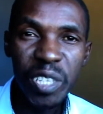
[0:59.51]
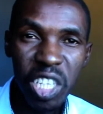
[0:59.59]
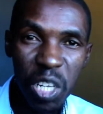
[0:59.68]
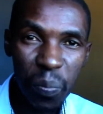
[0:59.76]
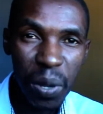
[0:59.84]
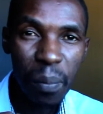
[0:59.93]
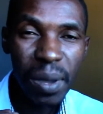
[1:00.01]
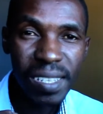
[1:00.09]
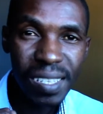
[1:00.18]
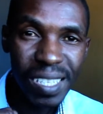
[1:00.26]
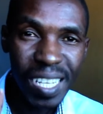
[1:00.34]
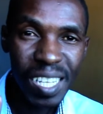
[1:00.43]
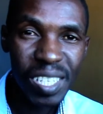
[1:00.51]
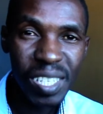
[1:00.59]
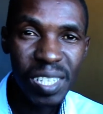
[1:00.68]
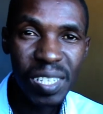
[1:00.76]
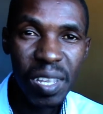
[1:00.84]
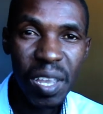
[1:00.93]
Tip number
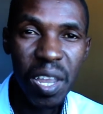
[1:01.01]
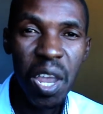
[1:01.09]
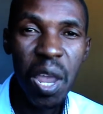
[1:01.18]
six,